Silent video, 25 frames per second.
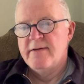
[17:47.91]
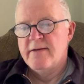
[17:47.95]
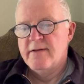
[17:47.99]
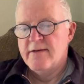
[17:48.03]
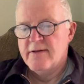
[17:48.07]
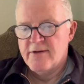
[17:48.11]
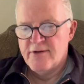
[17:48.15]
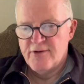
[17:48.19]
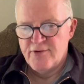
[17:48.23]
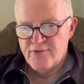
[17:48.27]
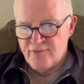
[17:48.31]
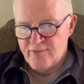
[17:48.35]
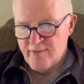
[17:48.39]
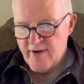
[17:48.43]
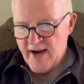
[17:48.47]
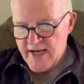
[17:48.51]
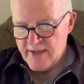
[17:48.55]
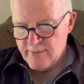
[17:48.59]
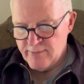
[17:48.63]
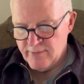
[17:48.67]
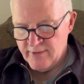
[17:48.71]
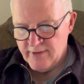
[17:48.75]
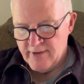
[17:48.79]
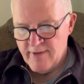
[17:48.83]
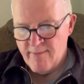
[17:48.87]

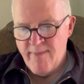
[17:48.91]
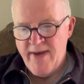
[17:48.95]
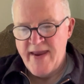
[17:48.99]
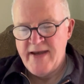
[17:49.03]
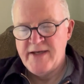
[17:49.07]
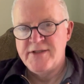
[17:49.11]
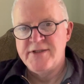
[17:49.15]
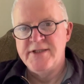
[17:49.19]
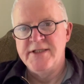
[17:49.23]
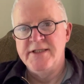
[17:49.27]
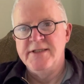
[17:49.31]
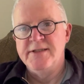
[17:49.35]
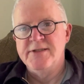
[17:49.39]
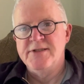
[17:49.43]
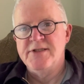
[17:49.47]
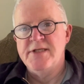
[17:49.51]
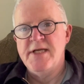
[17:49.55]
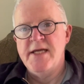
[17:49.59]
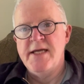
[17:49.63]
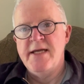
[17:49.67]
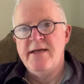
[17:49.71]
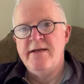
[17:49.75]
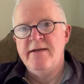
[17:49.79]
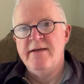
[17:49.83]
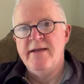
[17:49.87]
Incredible lamenting
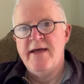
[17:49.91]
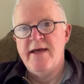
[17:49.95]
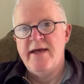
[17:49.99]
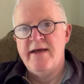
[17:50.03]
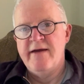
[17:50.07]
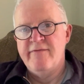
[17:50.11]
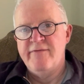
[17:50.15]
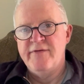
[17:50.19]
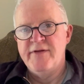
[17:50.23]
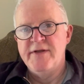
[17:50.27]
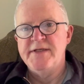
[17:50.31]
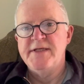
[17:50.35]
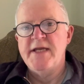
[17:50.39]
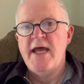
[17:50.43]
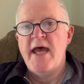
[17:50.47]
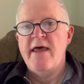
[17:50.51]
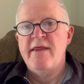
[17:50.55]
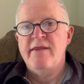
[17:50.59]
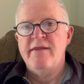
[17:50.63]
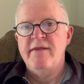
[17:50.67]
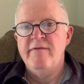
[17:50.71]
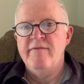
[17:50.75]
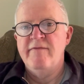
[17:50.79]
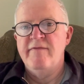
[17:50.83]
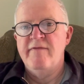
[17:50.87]
scene there for the
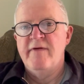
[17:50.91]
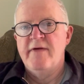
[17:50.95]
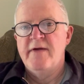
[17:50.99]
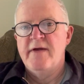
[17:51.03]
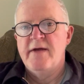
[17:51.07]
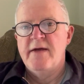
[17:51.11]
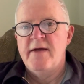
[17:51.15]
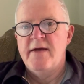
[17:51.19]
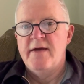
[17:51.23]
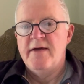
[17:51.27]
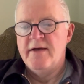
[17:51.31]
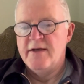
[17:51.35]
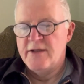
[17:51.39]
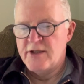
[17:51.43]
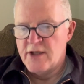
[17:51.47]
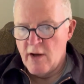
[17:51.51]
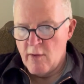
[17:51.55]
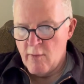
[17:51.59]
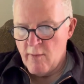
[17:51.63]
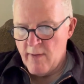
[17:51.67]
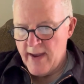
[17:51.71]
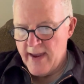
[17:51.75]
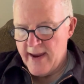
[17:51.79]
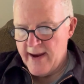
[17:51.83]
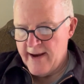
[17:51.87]
death of
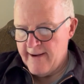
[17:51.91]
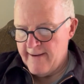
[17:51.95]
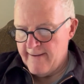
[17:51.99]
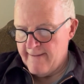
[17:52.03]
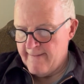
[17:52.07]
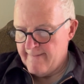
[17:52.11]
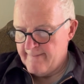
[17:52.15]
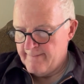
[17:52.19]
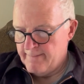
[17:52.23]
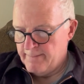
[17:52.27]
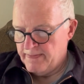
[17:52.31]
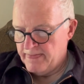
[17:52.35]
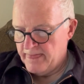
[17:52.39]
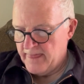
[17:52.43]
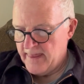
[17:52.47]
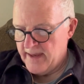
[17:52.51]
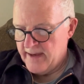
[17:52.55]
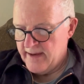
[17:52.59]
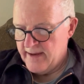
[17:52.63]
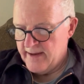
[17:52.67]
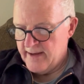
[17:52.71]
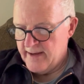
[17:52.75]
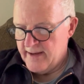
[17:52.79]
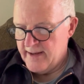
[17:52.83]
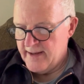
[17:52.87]
Gawain.
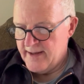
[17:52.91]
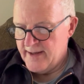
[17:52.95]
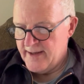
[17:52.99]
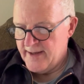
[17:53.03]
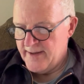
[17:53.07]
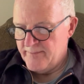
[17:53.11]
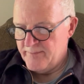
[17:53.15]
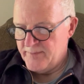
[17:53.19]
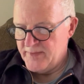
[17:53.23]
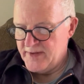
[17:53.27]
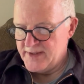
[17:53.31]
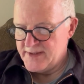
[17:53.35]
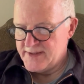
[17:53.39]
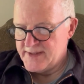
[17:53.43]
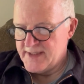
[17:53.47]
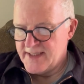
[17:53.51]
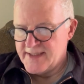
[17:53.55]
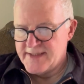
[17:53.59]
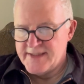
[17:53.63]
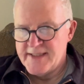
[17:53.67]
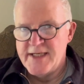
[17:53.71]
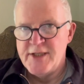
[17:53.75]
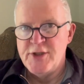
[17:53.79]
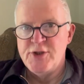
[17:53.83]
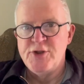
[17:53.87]
He
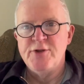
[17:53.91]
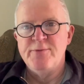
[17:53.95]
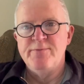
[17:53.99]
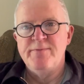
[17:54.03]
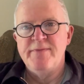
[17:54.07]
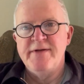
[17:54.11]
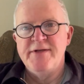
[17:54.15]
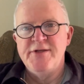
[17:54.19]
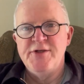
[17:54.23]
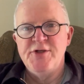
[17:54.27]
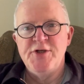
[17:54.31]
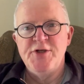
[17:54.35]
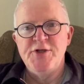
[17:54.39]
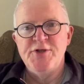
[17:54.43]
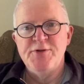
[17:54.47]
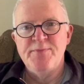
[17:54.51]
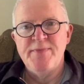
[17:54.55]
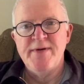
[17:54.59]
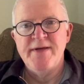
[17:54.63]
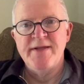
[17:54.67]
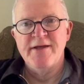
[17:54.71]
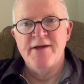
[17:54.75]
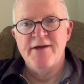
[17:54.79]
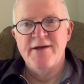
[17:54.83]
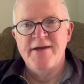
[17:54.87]
says he should
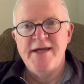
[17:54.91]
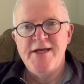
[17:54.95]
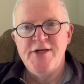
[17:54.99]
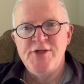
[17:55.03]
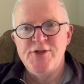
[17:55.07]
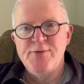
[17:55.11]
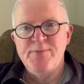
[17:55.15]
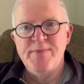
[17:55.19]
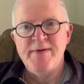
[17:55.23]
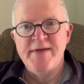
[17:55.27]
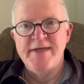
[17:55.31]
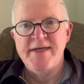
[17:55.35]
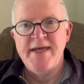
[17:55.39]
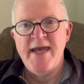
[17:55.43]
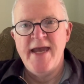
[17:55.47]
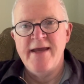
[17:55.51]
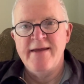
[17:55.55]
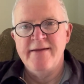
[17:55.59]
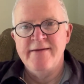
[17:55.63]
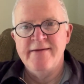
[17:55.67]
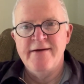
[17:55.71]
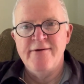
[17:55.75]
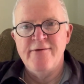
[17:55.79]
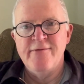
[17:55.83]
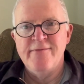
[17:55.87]
be
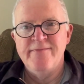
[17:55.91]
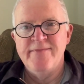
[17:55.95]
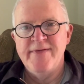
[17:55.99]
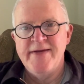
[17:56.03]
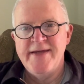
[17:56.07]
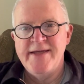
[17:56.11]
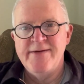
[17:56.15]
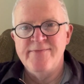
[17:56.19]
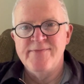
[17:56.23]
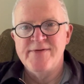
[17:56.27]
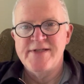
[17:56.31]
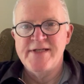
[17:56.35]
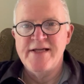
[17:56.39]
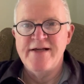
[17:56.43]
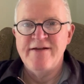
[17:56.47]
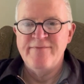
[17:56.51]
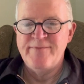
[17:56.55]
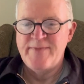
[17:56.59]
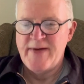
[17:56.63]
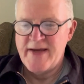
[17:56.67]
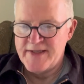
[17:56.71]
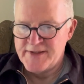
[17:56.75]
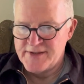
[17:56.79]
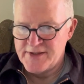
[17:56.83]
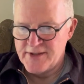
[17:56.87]
king, though he himself
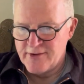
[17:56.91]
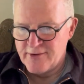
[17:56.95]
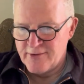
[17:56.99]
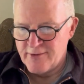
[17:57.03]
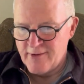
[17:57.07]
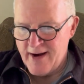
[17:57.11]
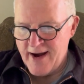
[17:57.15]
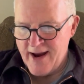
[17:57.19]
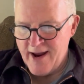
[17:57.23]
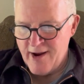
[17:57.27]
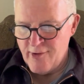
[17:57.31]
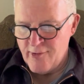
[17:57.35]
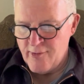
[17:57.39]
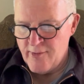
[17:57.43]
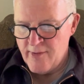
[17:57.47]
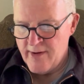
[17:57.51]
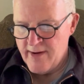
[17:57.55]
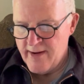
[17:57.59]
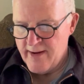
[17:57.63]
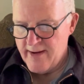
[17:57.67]
bears the crown.